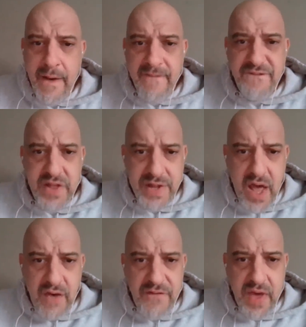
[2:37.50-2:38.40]

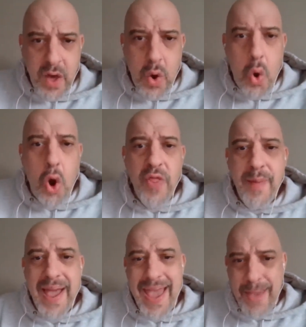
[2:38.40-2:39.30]
Philadelphia or the
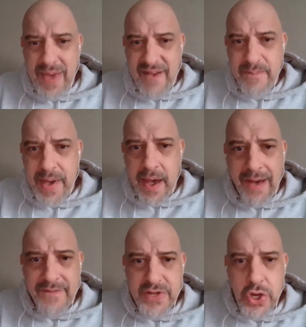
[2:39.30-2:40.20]
Miami FBI
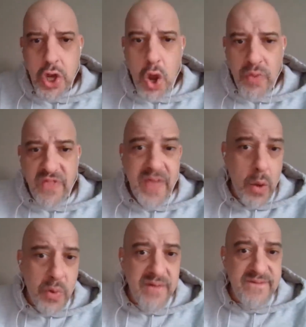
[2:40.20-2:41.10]
office to know that they
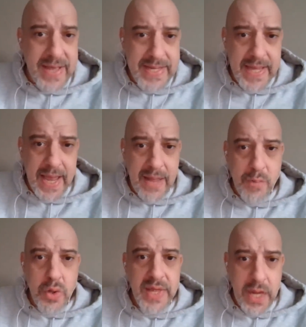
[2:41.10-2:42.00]
were investigating
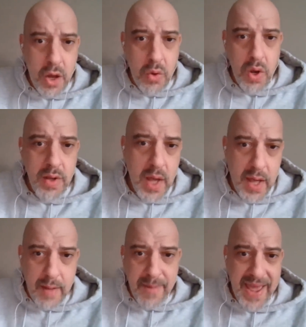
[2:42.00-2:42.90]
Merlino.
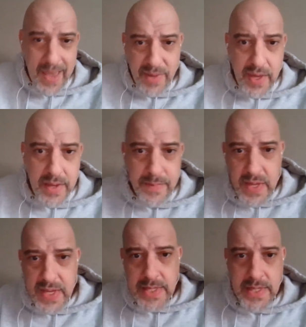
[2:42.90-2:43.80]
Miami
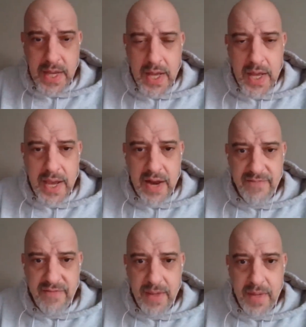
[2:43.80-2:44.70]
is kind
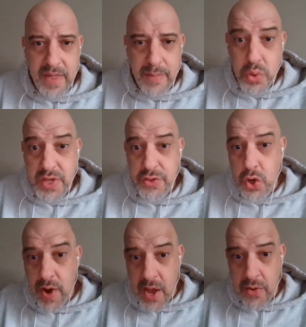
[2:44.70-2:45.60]
of the boots on the
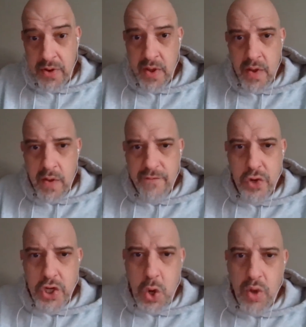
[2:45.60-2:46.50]
ground
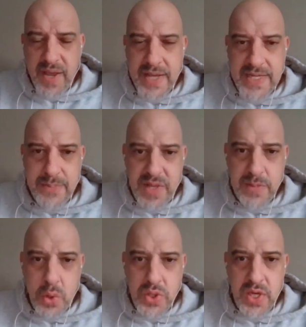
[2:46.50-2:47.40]
for Joey because he
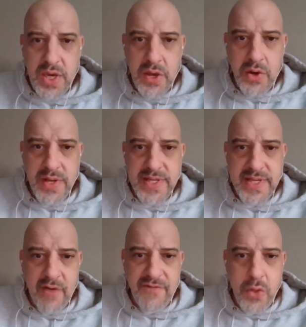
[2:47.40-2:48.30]
spends most of the year in
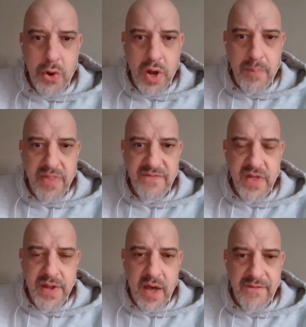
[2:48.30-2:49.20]
South Florida, but the
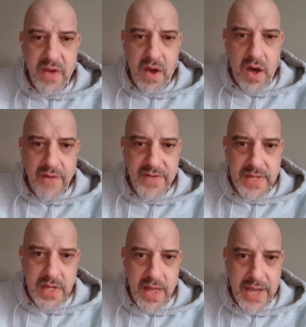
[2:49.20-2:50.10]
Philadelphia office
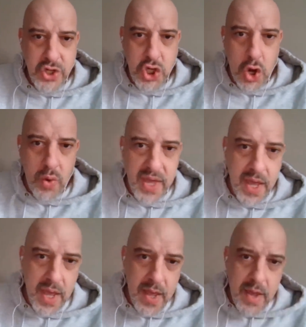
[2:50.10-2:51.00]
still has Joey
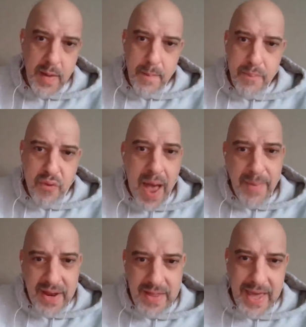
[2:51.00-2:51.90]

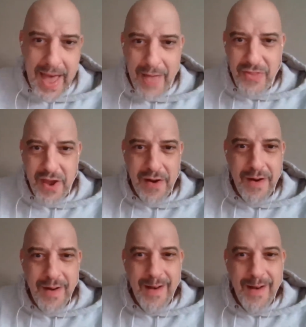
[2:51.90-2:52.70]
prominently on their